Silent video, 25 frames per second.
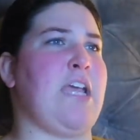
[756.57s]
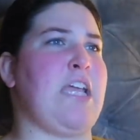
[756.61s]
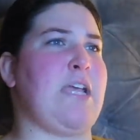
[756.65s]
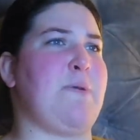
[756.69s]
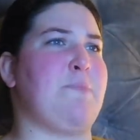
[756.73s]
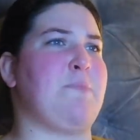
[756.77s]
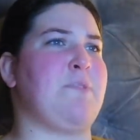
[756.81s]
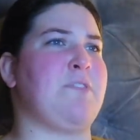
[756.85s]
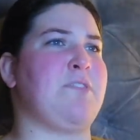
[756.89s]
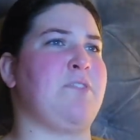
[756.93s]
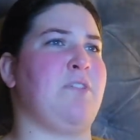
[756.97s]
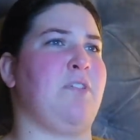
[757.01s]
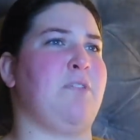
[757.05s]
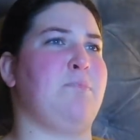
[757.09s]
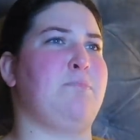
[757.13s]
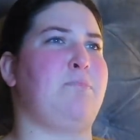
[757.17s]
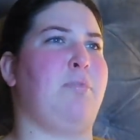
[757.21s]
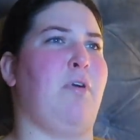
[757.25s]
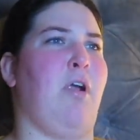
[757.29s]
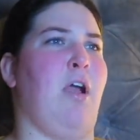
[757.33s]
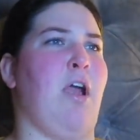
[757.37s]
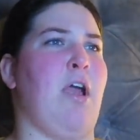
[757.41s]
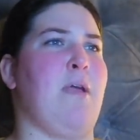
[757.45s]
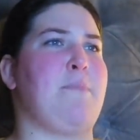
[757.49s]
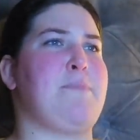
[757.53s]
Amazon
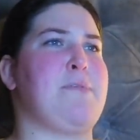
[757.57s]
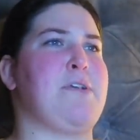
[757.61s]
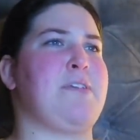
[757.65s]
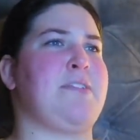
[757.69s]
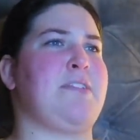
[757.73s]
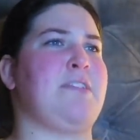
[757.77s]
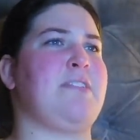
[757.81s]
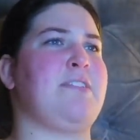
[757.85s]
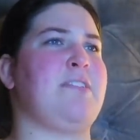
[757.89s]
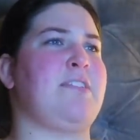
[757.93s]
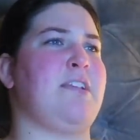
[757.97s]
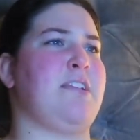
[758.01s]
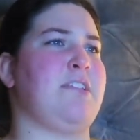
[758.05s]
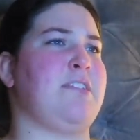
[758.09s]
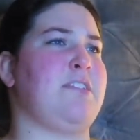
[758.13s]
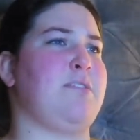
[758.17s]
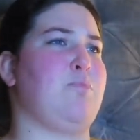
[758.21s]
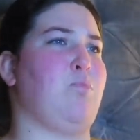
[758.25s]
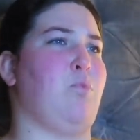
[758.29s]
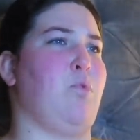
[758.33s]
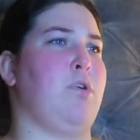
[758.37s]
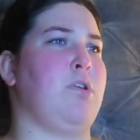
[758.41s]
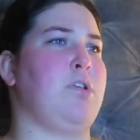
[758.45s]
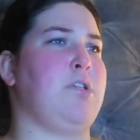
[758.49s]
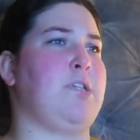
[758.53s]
Prime because it says
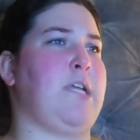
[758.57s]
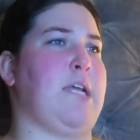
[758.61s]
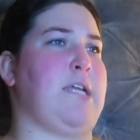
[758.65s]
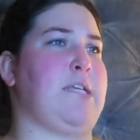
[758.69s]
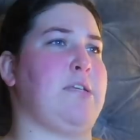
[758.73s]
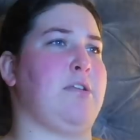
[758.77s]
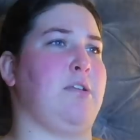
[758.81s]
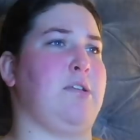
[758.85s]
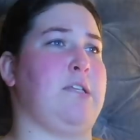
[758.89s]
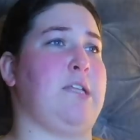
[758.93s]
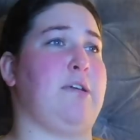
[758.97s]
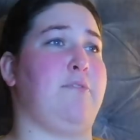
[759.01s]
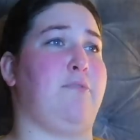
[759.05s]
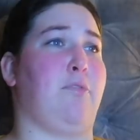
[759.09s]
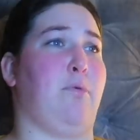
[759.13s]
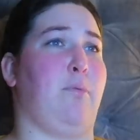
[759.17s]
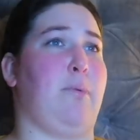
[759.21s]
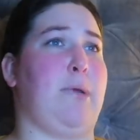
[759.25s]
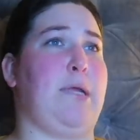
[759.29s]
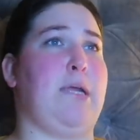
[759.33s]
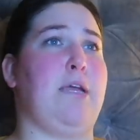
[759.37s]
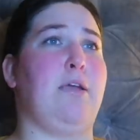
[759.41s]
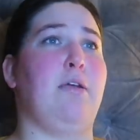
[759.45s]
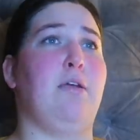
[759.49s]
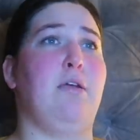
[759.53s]
one day delivery.